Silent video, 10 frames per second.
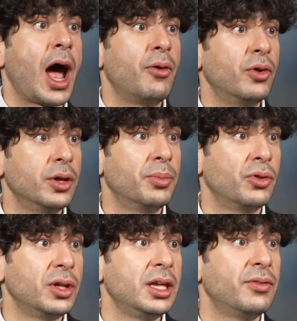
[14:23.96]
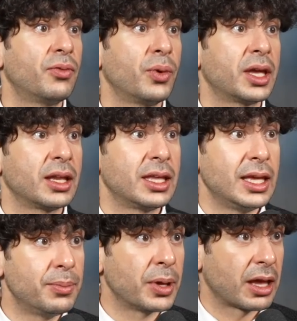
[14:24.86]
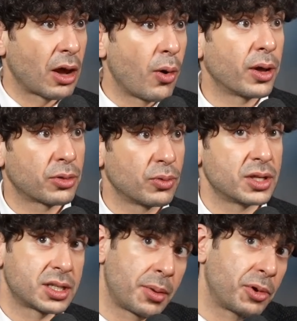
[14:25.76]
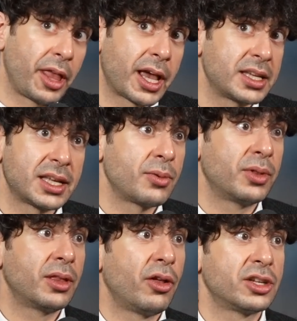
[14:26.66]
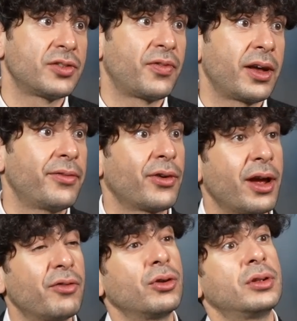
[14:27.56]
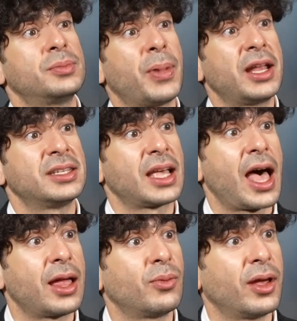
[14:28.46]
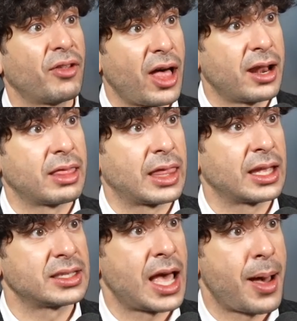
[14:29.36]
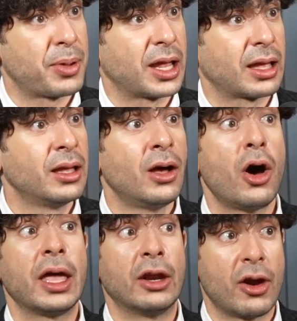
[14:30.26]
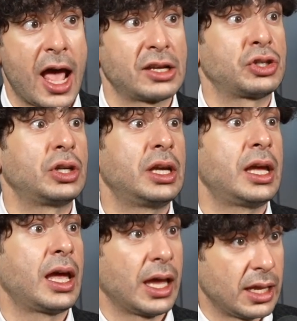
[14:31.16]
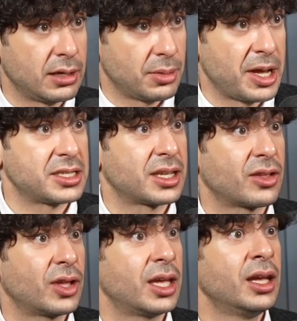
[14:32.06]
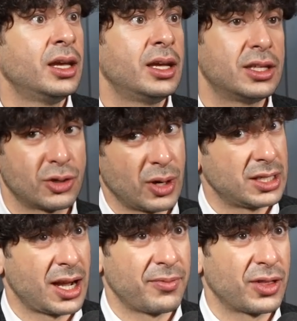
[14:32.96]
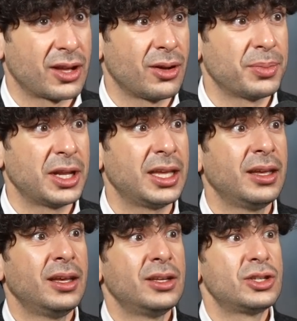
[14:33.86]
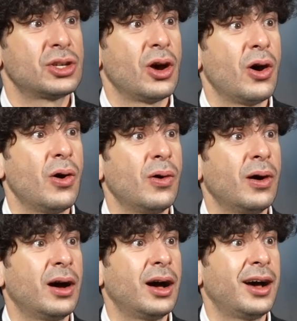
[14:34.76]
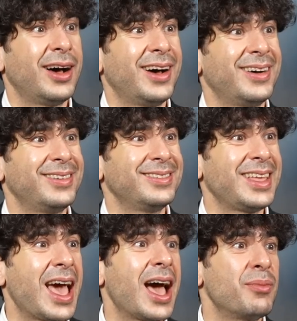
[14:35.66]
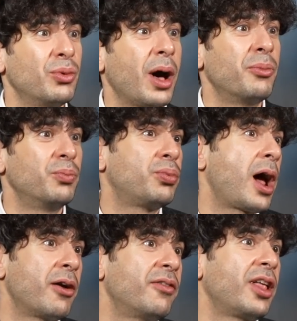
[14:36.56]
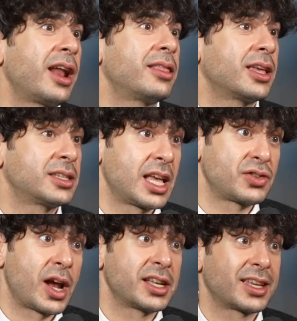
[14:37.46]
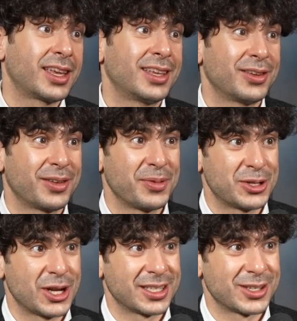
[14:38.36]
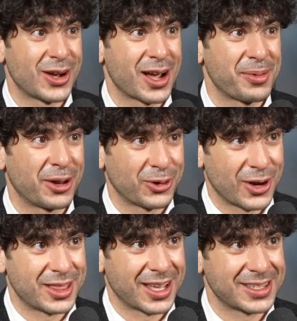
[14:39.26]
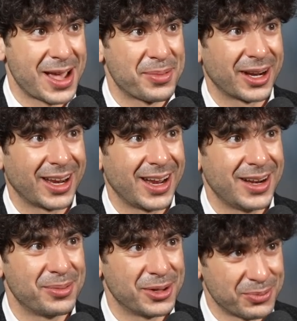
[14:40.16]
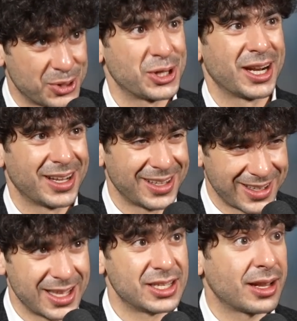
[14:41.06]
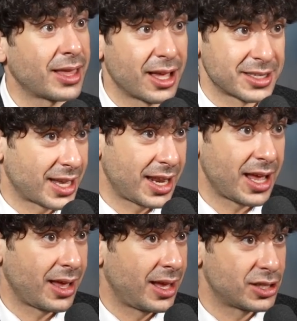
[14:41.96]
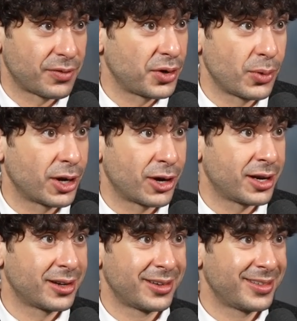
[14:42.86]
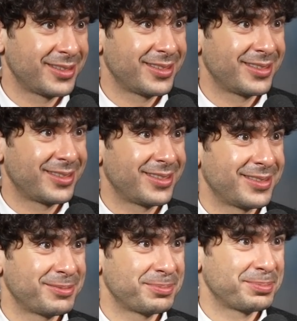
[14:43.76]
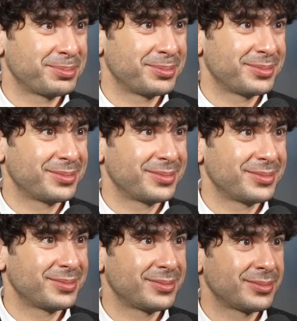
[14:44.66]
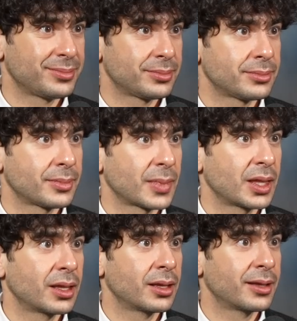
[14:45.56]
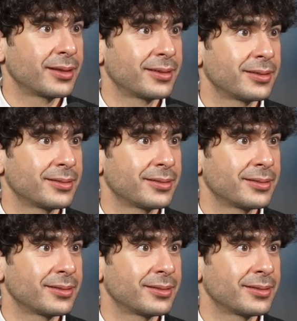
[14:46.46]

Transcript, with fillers: I really believe we can keep it going through the summer, like I said, with the launch of Fight Forever. It's by design. We have a lot of things happening internationally and domestically. It's a great time for the company. So, uh, yeah, I, I'm proud of a lot of things. Thanks for asking. You give me a chance to talk about all the great things happening in A E W. Appreciate it. Is there anything else I can answer for you while you're here? Uh, well, this, uh, the second part was uh, about lessons that you learned.